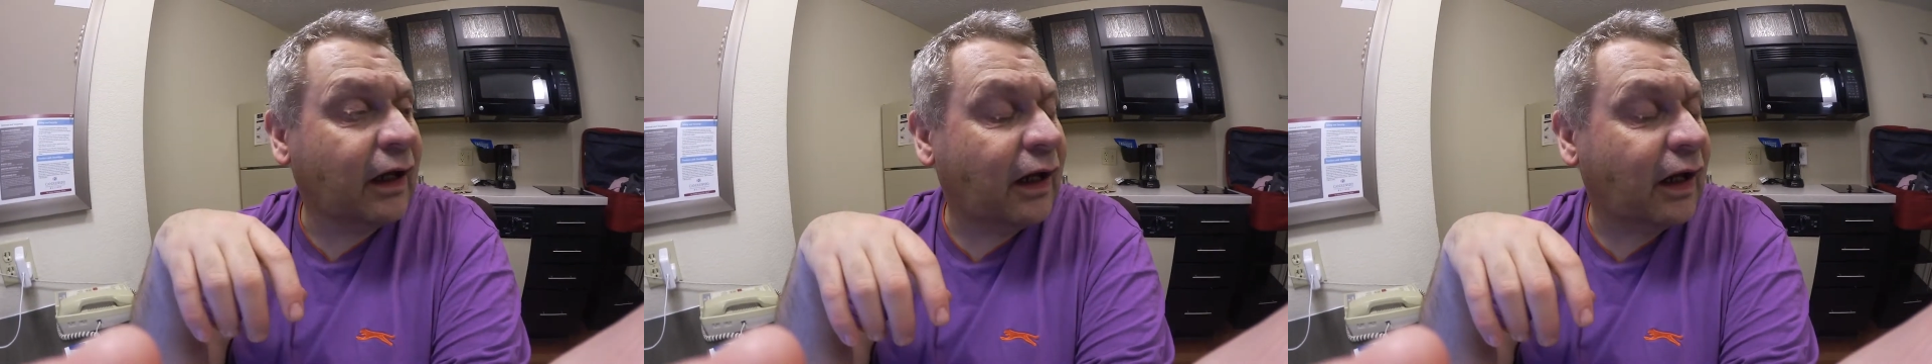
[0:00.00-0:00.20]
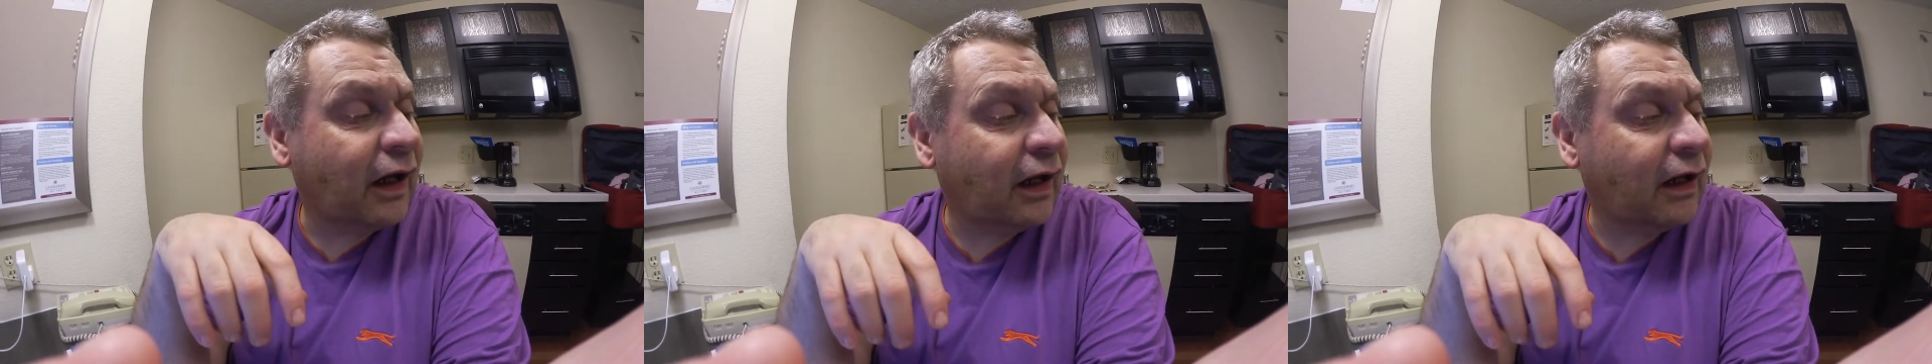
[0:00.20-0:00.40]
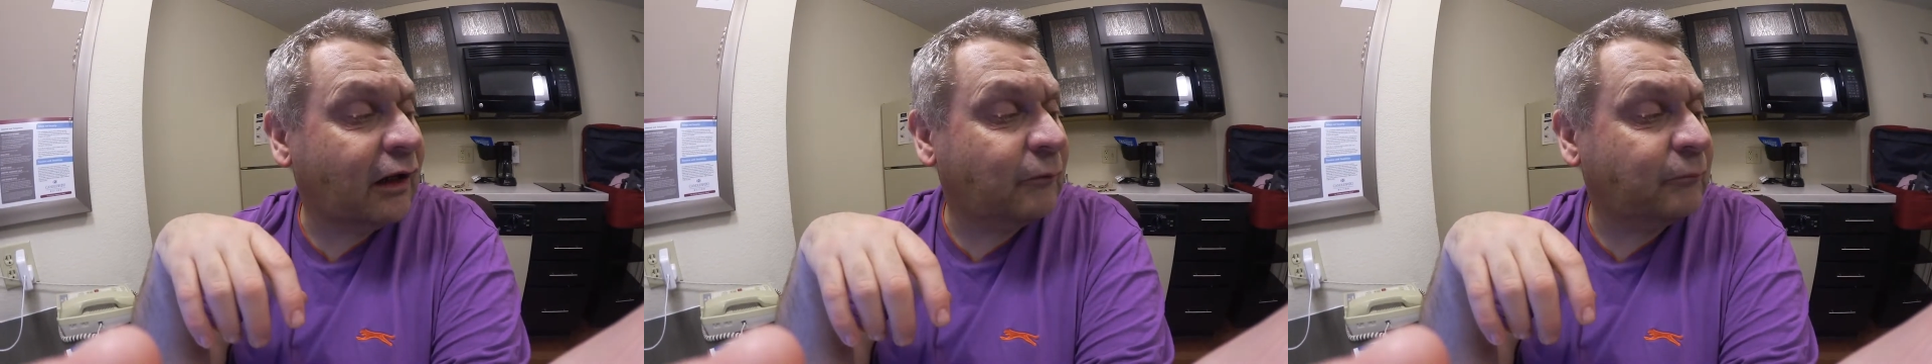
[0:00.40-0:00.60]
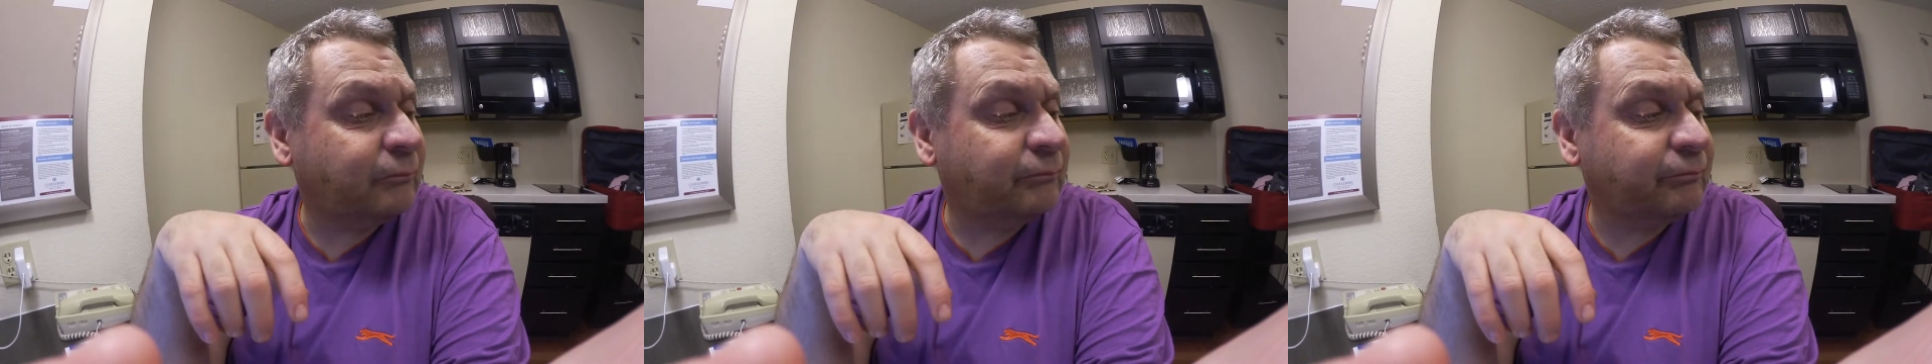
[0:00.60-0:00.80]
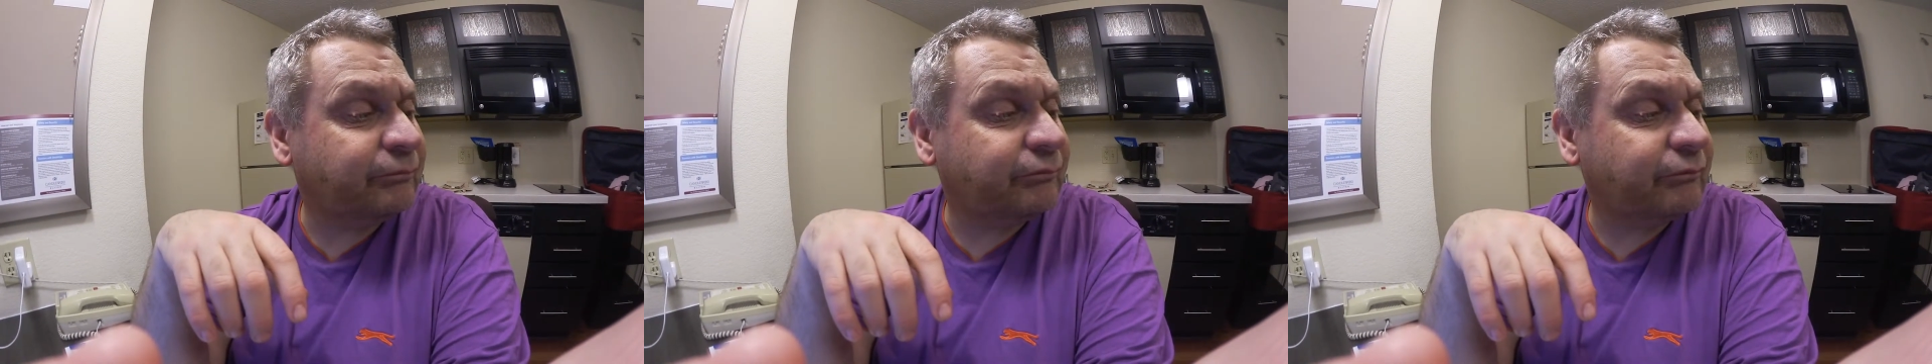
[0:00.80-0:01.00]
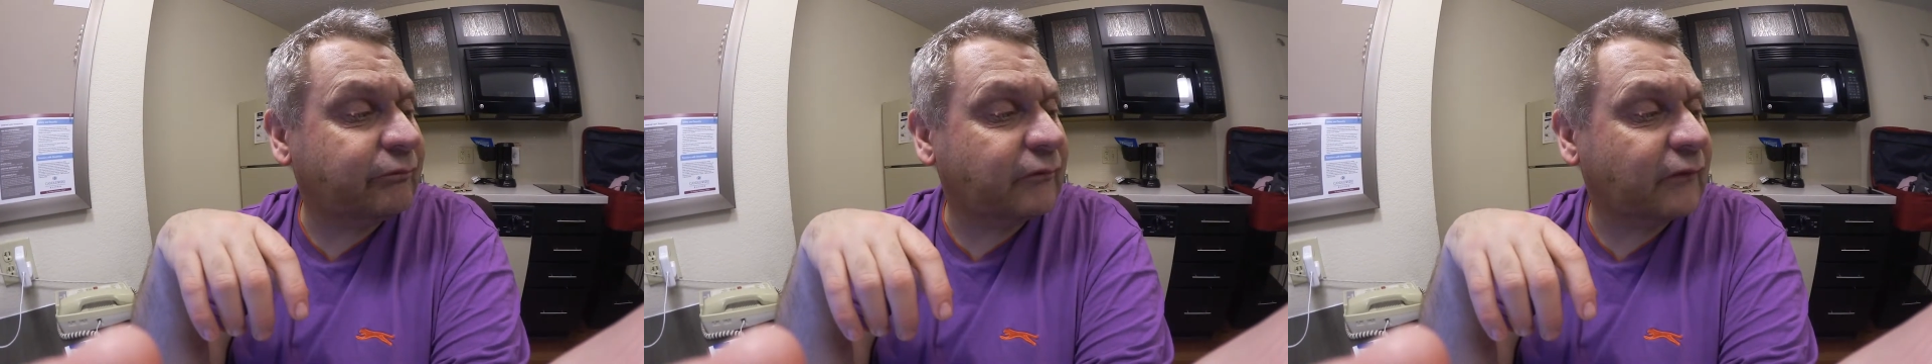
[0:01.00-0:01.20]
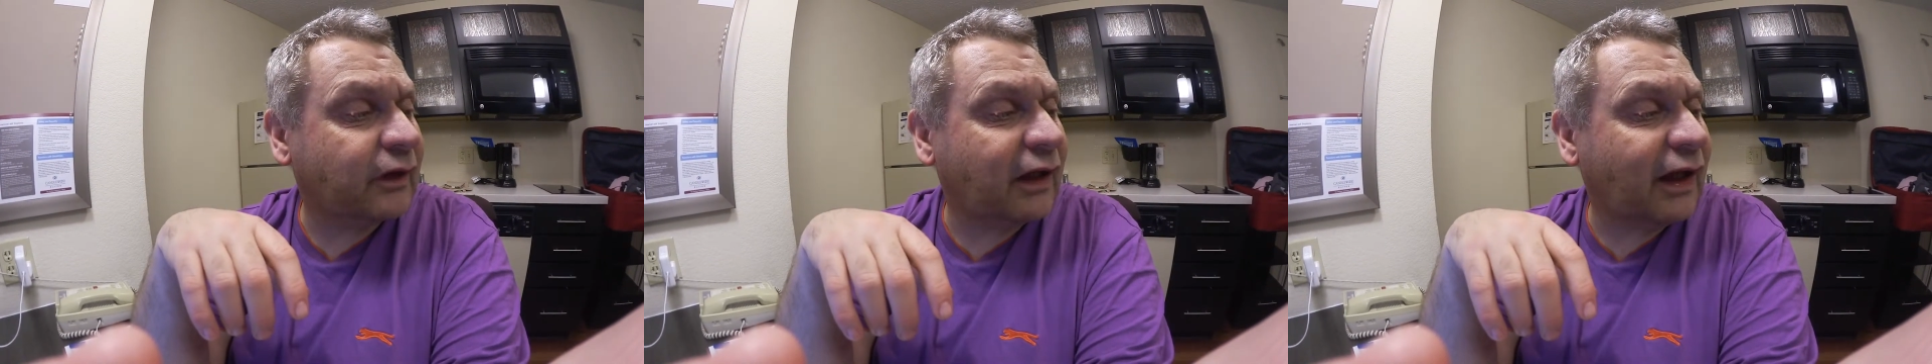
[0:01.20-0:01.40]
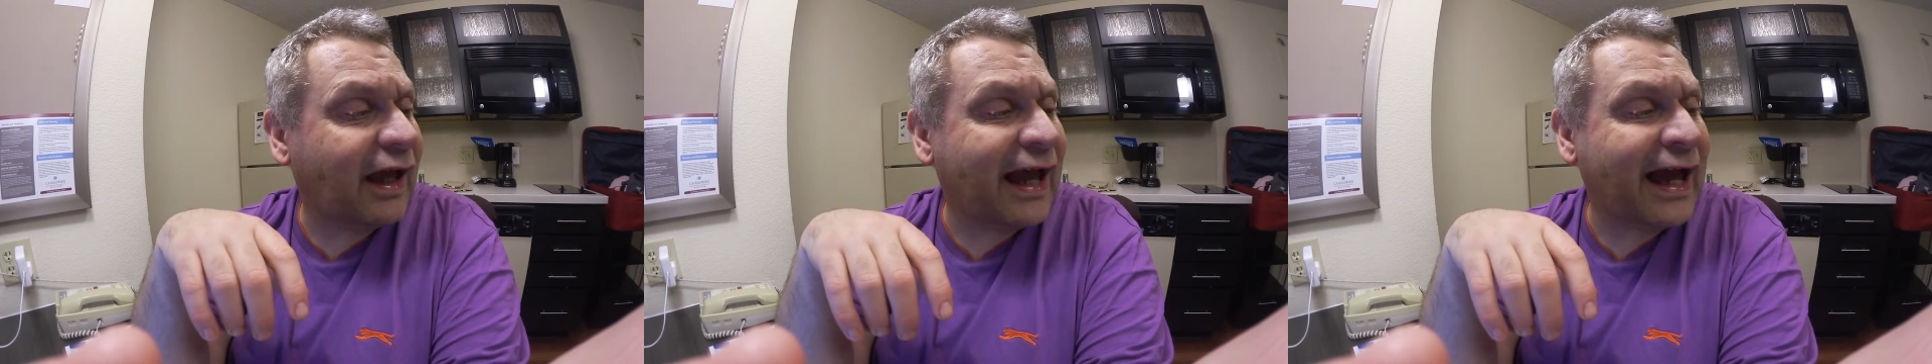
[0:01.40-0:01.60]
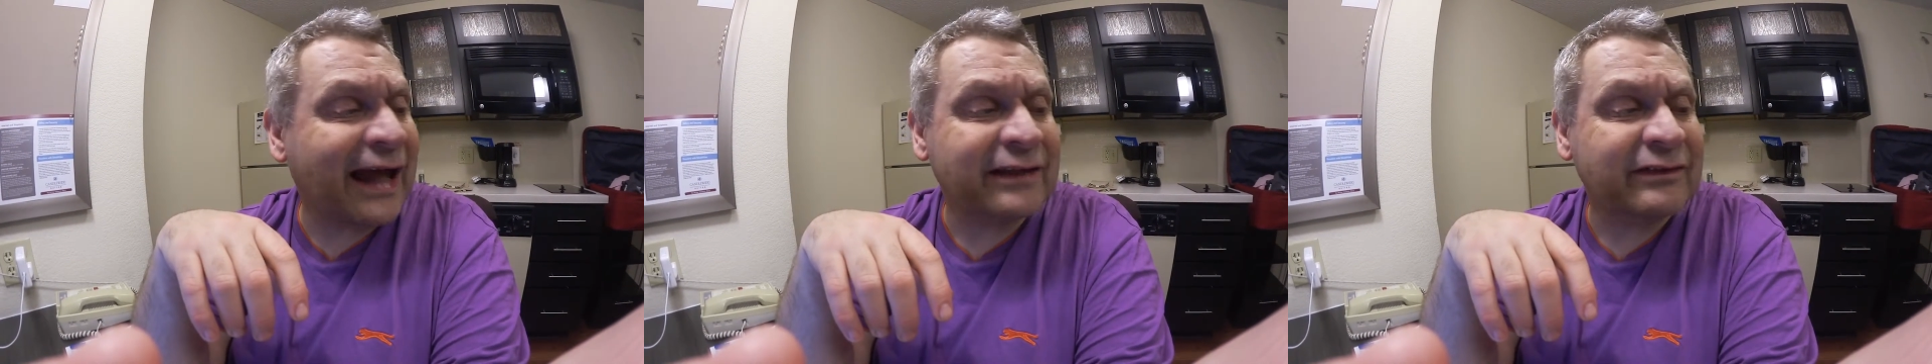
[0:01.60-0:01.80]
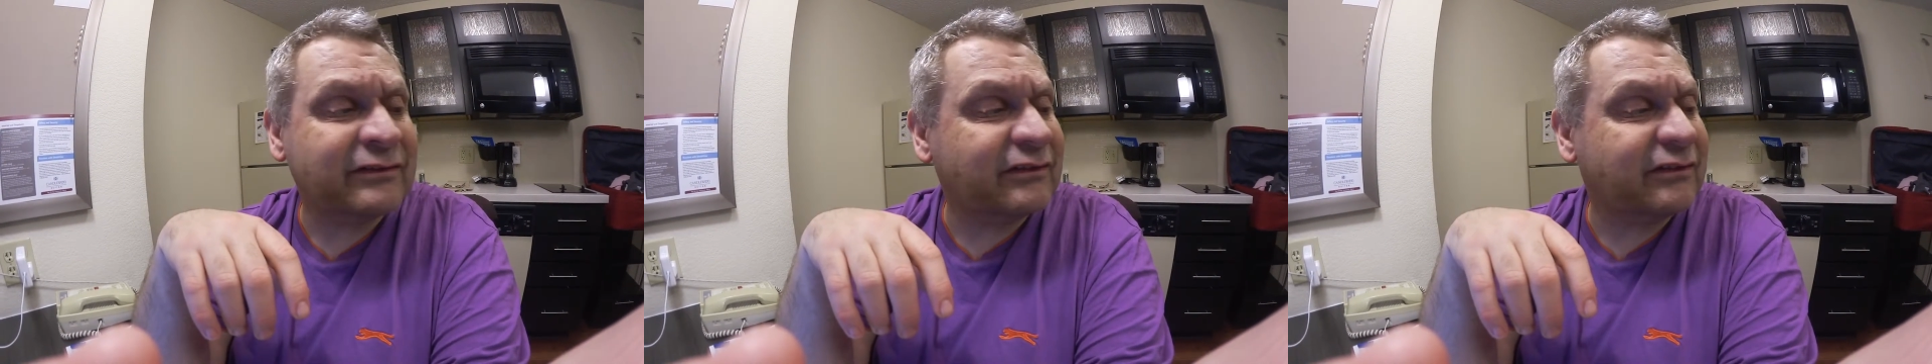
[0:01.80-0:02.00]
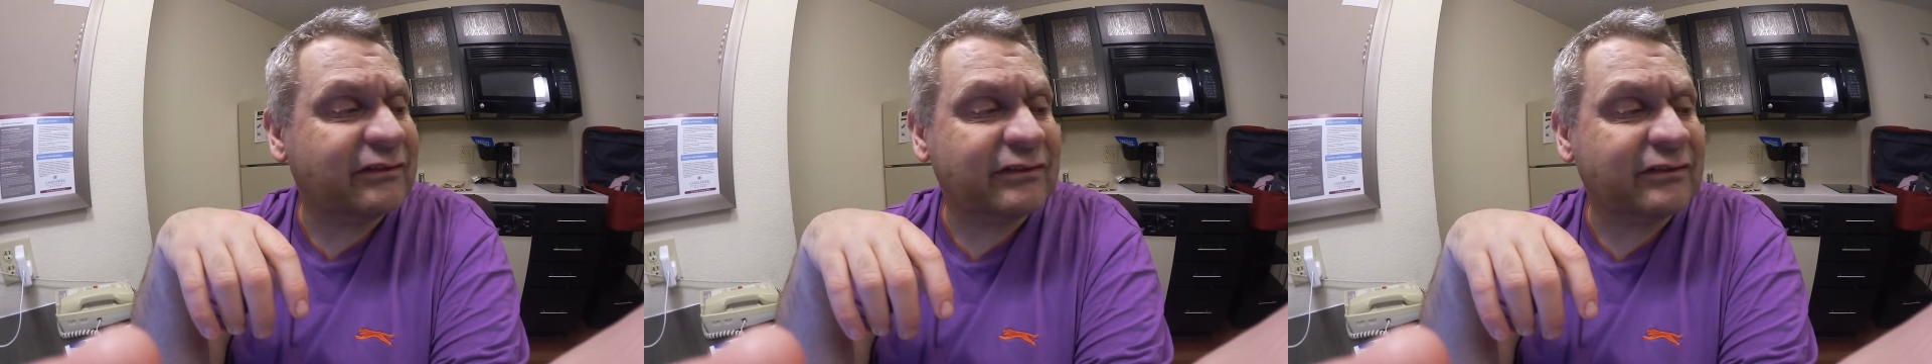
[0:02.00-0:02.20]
and